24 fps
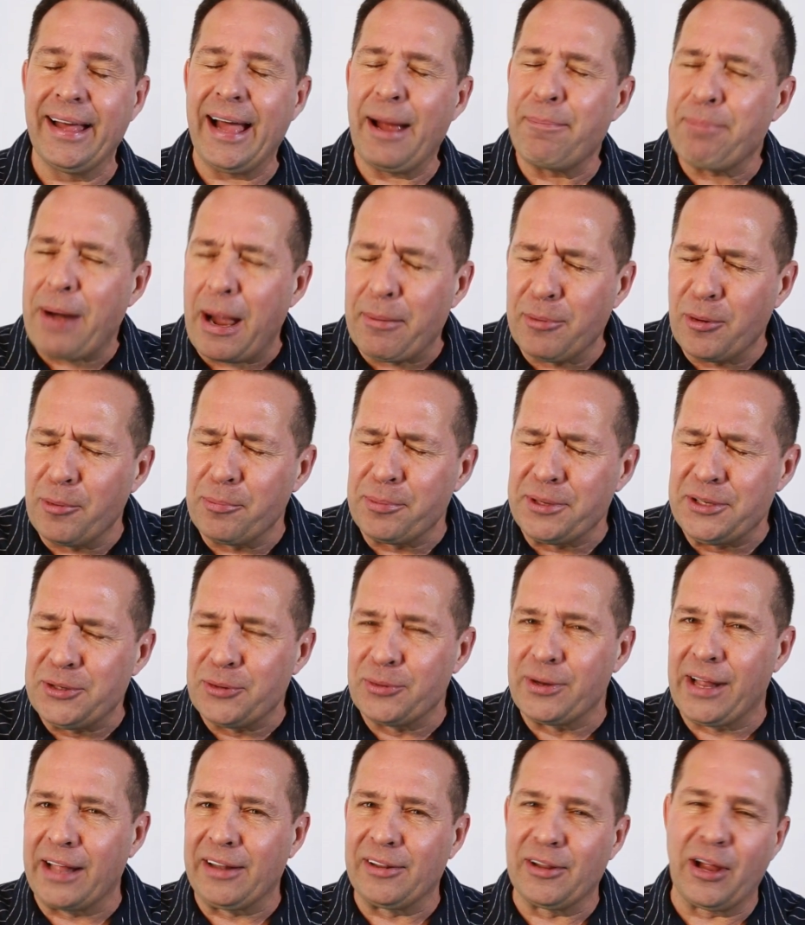I probably won't be
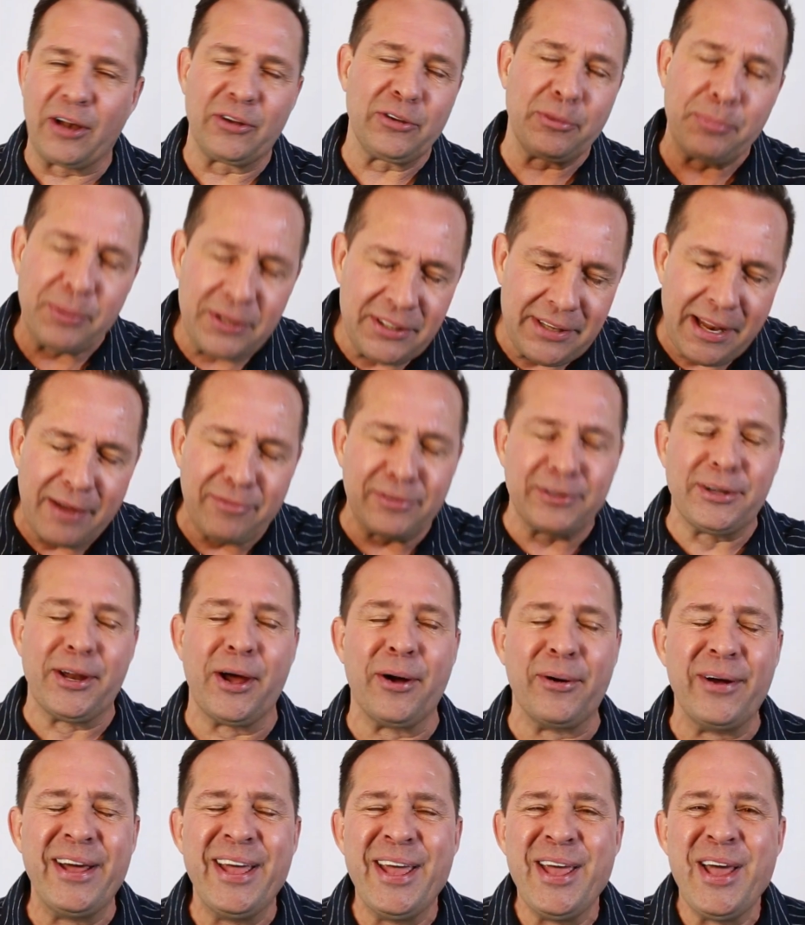doing any laundry, but you never
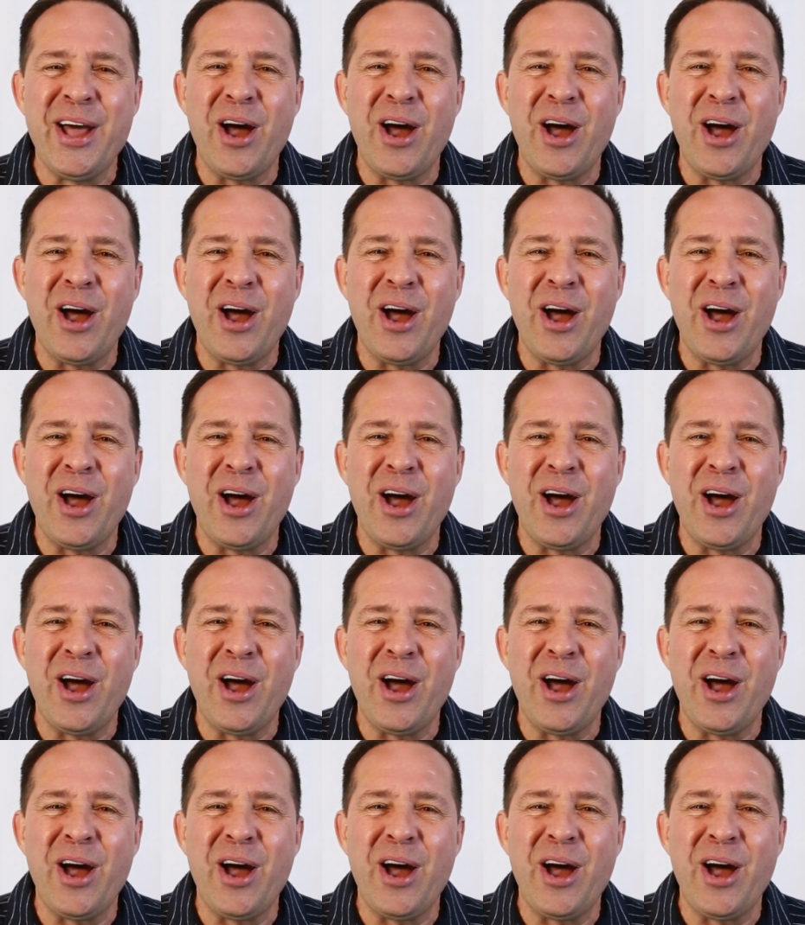know.